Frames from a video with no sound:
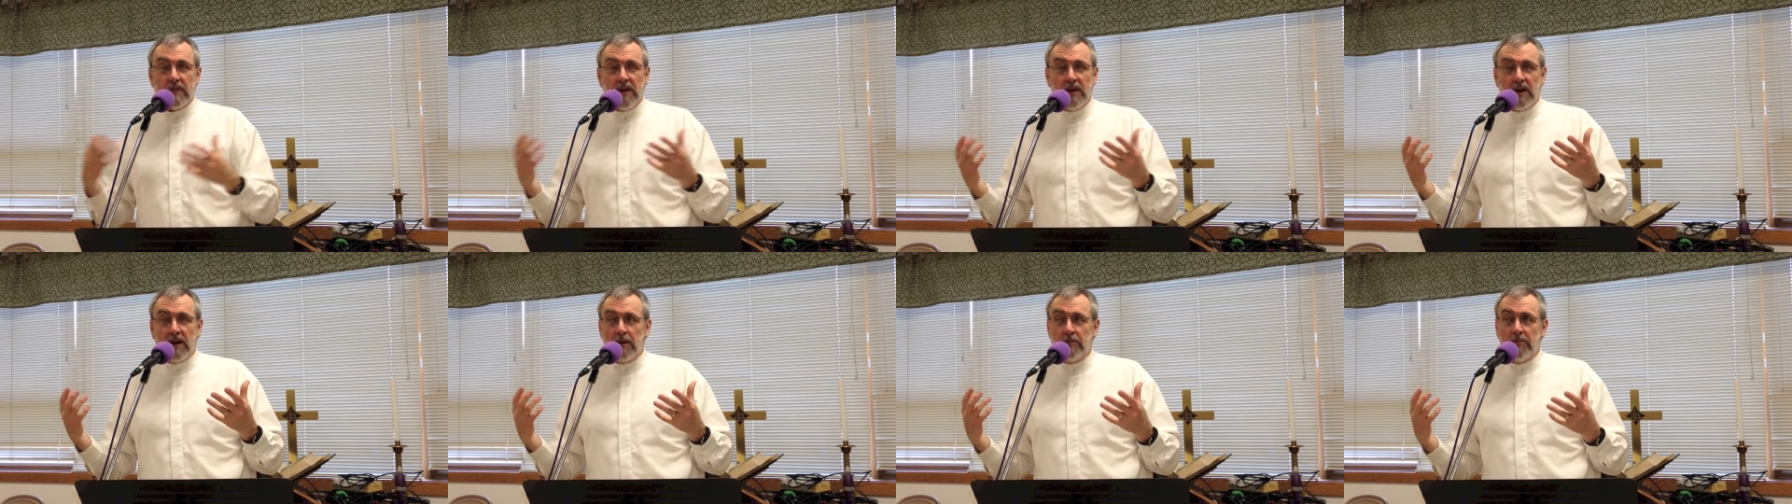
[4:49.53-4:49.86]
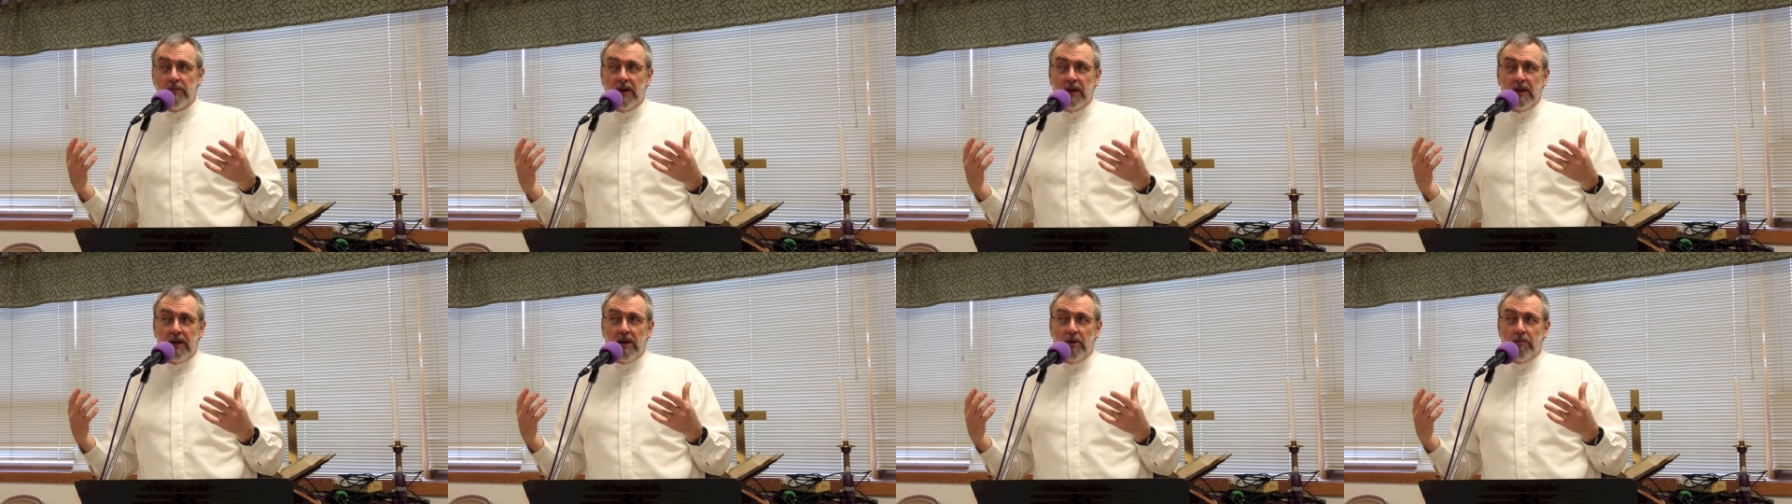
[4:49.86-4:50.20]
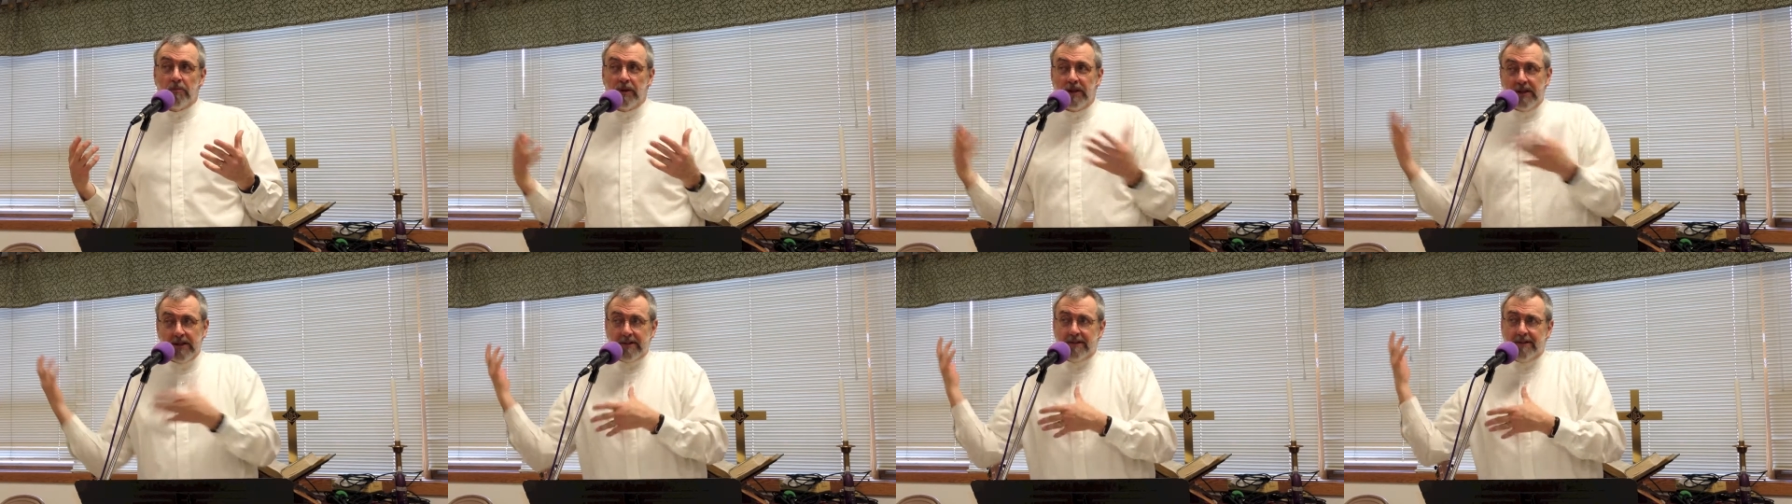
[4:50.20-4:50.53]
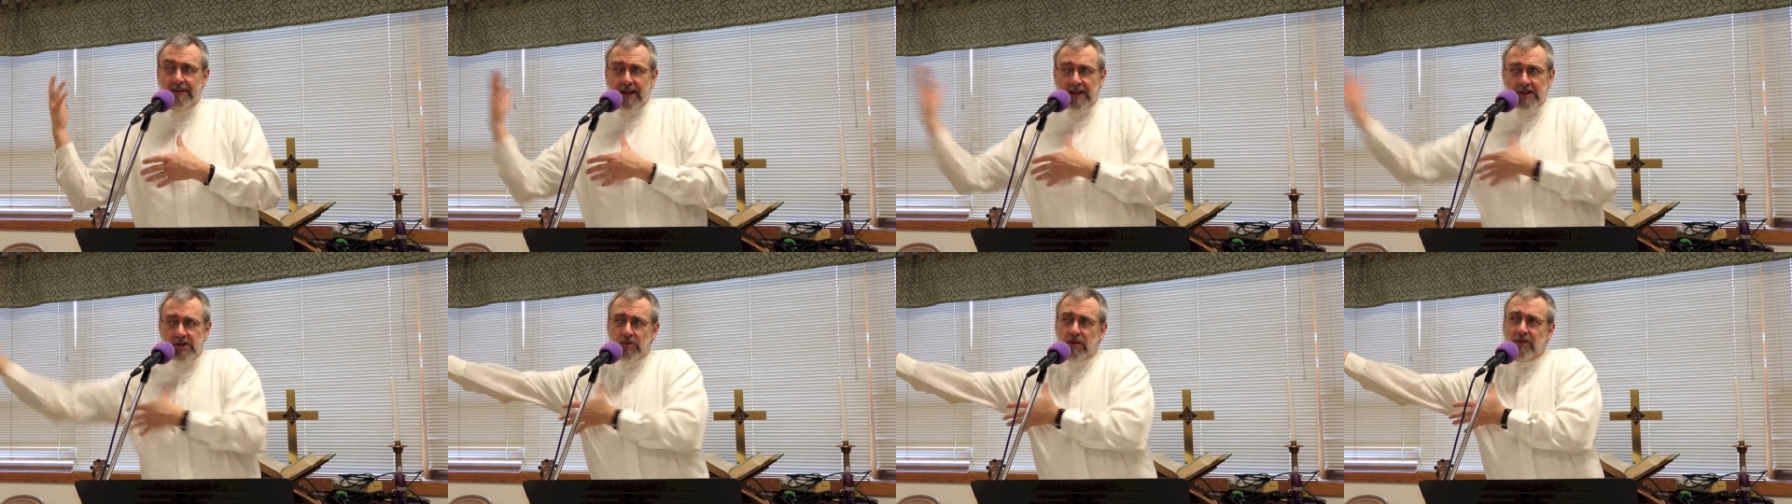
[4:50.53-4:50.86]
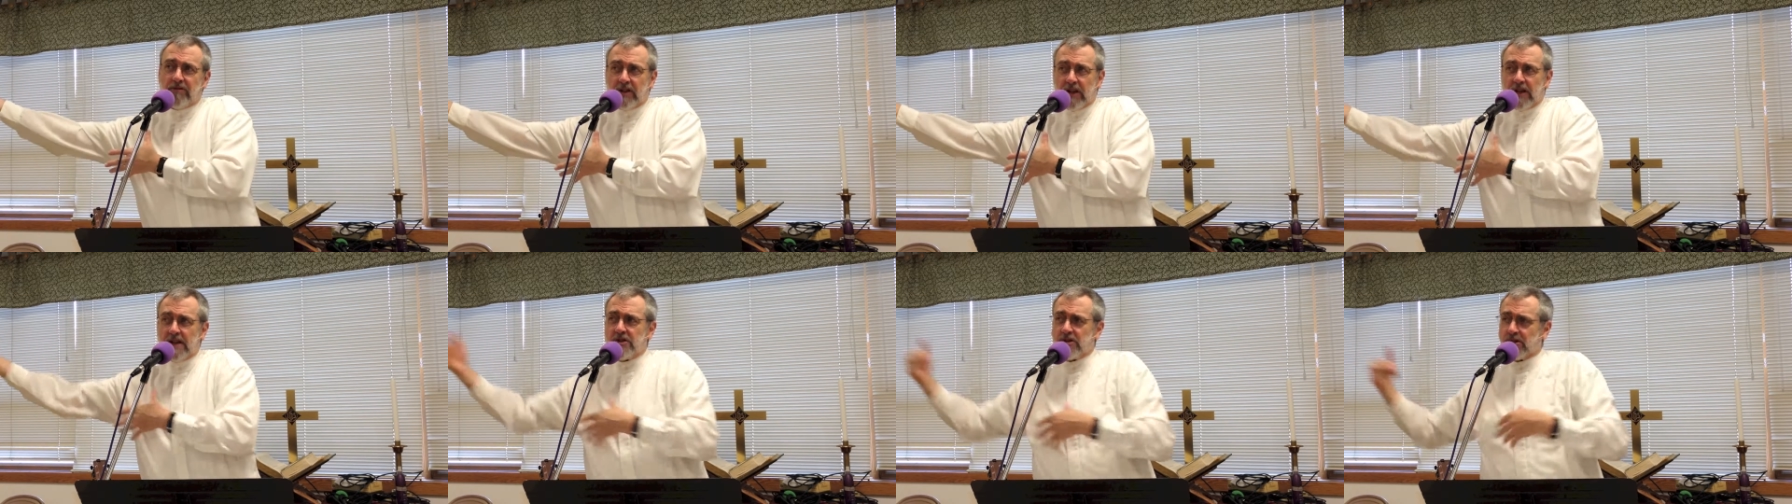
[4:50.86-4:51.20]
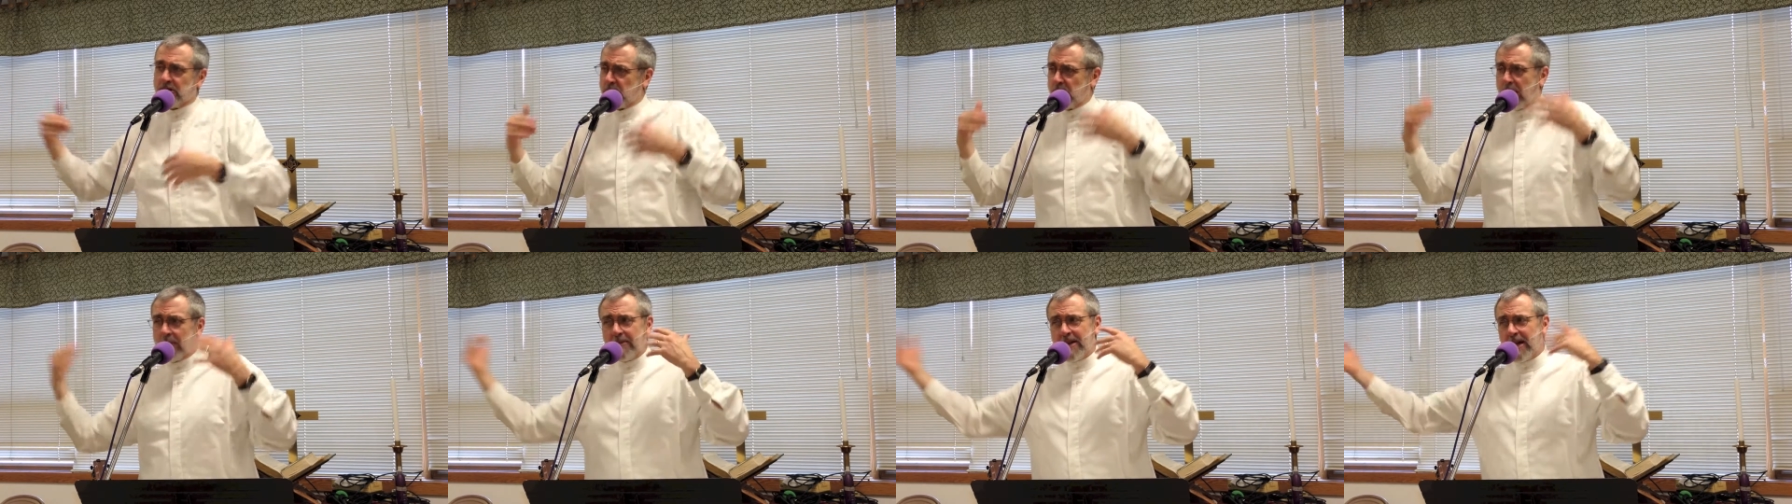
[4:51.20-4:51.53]
Um, but that's
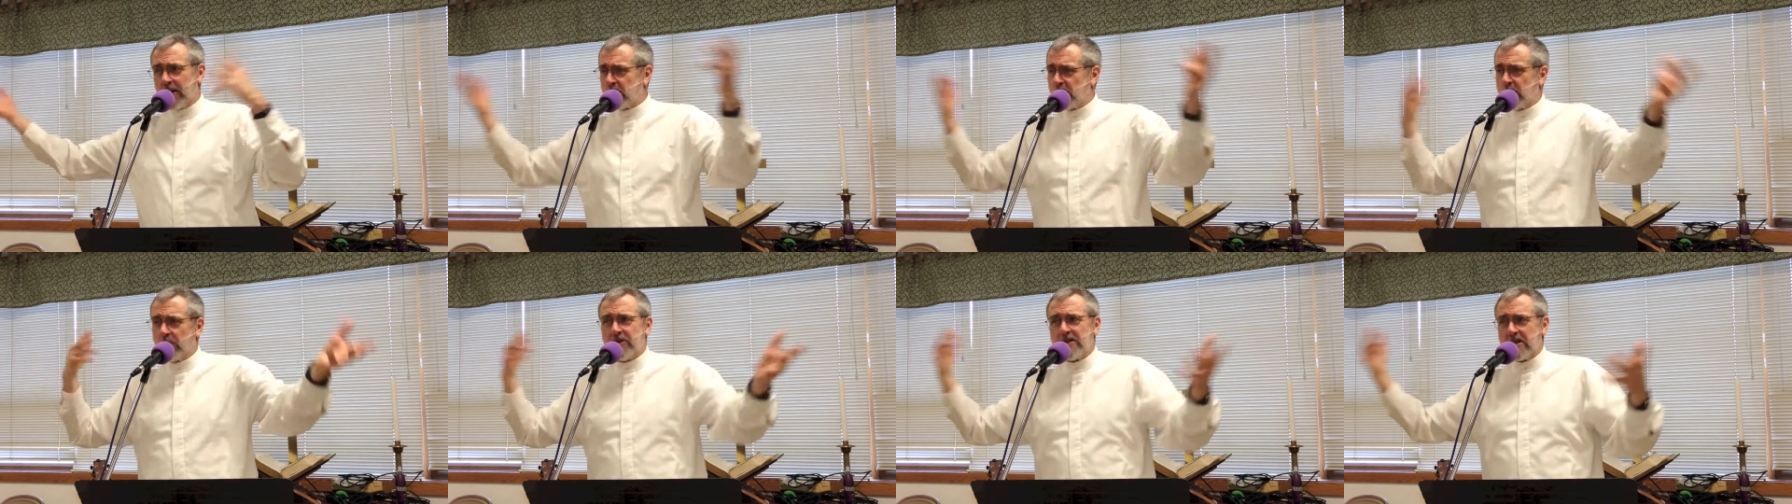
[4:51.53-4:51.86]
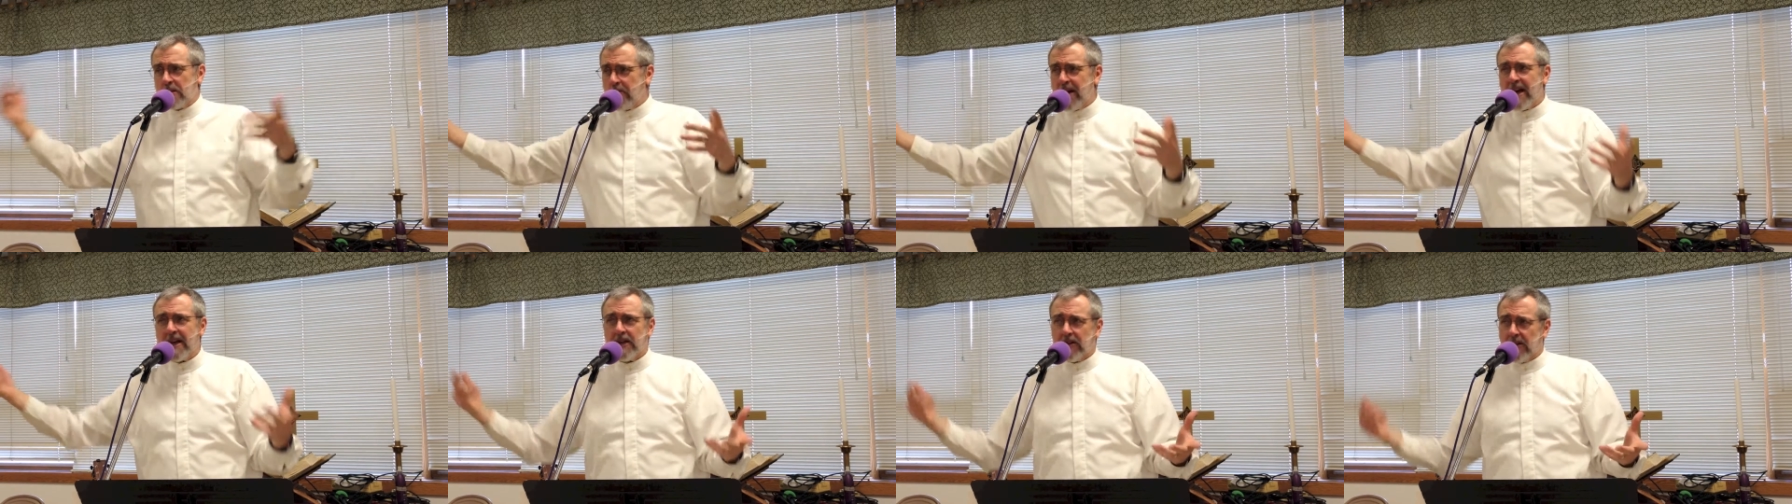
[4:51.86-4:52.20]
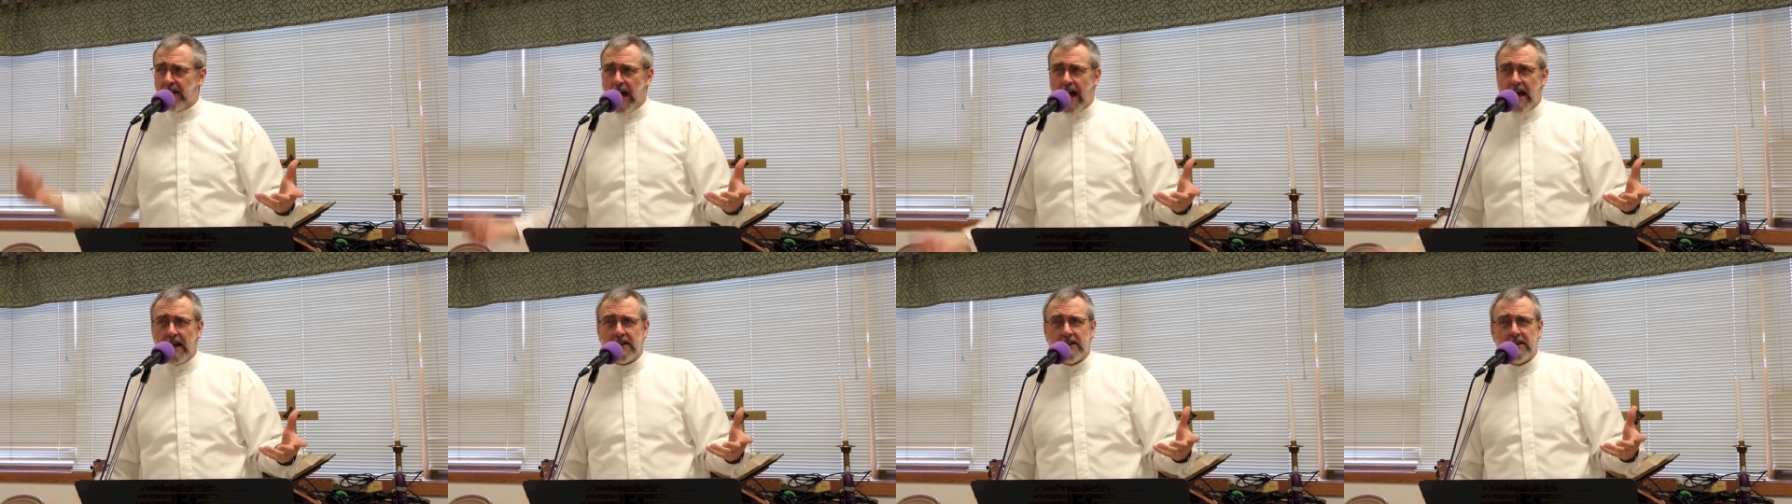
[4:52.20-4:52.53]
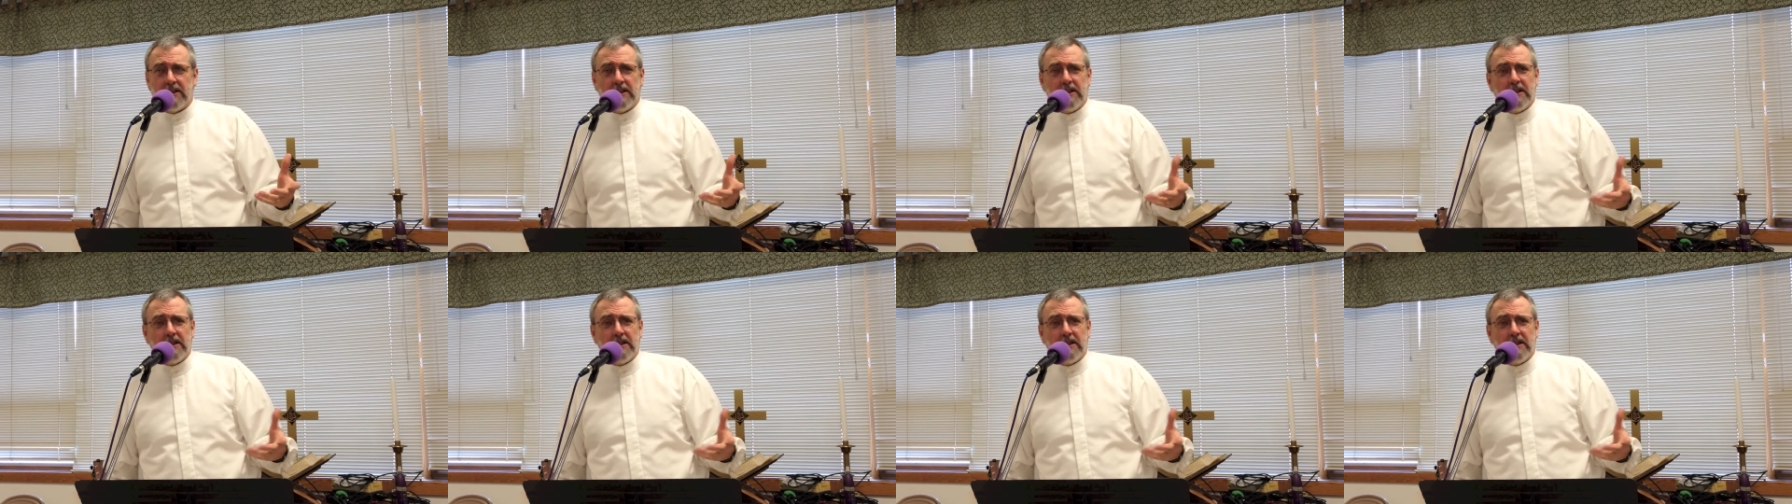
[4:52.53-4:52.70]
Revelation, so I'm not sure what to make of that.